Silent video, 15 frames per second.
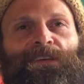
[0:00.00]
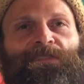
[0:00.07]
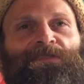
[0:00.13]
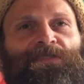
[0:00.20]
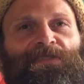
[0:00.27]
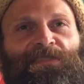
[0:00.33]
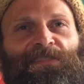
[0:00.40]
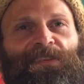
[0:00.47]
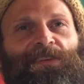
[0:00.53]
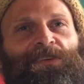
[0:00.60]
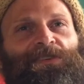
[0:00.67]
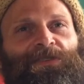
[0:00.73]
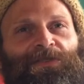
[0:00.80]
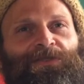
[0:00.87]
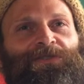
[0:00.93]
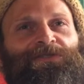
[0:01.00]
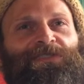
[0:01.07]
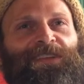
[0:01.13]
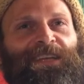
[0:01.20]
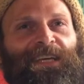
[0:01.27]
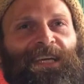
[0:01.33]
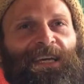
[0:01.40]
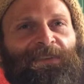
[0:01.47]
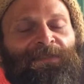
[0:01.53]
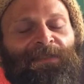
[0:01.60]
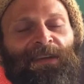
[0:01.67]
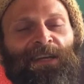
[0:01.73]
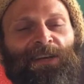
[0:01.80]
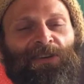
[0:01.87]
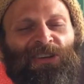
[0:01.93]
These are still usually,
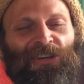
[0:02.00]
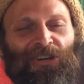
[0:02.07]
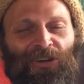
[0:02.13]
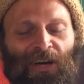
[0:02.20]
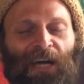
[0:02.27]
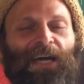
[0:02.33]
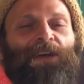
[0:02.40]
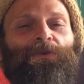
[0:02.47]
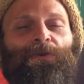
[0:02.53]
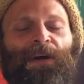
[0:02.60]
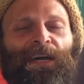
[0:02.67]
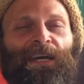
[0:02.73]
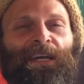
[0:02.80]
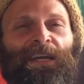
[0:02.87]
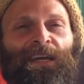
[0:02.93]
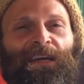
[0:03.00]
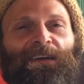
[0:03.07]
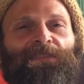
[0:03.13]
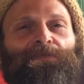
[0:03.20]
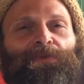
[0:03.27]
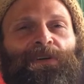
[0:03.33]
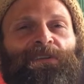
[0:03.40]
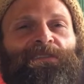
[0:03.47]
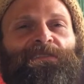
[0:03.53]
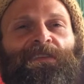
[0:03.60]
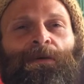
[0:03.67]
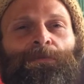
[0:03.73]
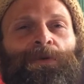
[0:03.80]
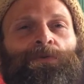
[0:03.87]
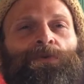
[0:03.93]
even in great awakening experiences,
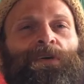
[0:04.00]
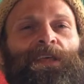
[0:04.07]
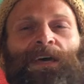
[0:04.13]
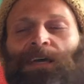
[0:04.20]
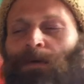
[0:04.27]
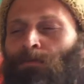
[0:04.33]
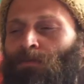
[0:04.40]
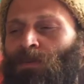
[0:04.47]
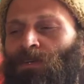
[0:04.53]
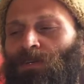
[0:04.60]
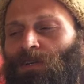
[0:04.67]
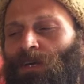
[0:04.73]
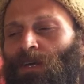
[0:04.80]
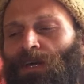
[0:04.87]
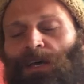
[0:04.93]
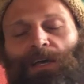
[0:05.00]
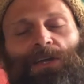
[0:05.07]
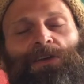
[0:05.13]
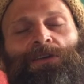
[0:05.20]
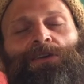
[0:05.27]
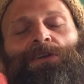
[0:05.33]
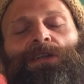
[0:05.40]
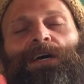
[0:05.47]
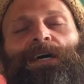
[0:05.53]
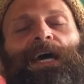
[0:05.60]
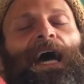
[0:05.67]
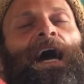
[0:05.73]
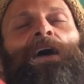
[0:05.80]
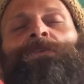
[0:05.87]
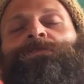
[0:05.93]
I mean, where they can be, you know, like
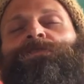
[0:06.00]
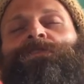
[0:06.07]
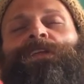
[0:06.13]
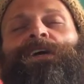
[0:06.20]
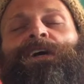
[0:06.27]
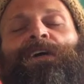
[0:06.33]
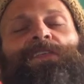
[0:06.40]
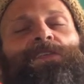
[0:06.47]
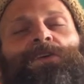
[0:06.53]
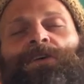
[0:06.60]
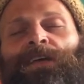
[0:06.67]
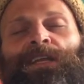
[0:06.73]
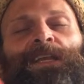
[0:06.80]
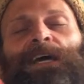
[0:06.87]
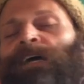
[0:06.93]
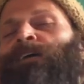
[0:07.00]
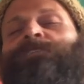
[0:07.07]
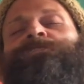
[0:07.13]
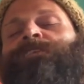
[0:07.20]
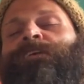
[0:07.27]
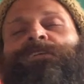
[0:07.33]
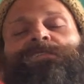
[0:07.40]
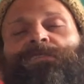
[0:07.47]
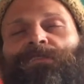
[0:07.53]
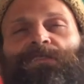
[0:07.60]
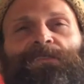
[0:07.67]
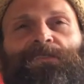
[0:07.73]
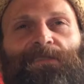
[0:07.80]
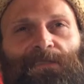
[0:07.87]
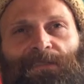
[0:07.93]
out for like 30 days, like,
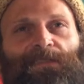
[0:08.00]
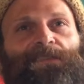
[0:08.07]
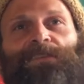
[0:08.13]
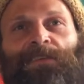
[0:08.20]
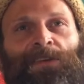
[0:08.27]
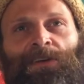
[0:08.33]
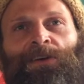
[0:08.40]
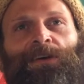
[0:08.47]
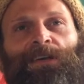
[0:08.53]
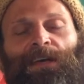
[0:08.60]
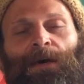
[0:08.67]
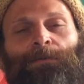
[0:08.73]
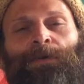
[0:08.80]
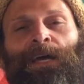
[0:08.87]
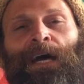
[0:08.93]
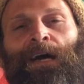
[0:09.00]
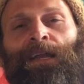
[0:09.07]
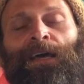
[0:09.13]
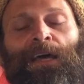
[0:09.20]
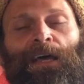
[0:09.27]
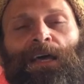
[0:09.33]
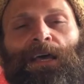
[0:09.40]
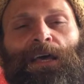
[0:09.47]
you know, and coming out,